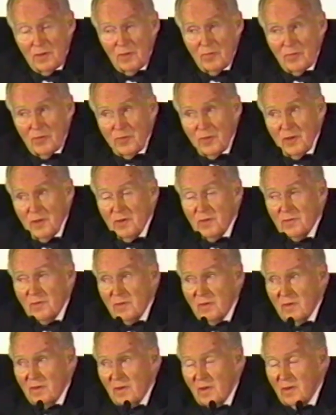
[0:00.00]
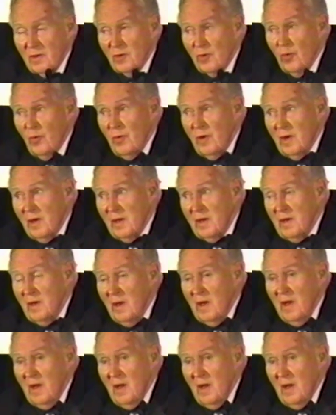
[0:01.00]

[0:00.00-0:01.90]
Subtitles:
of the things that can go on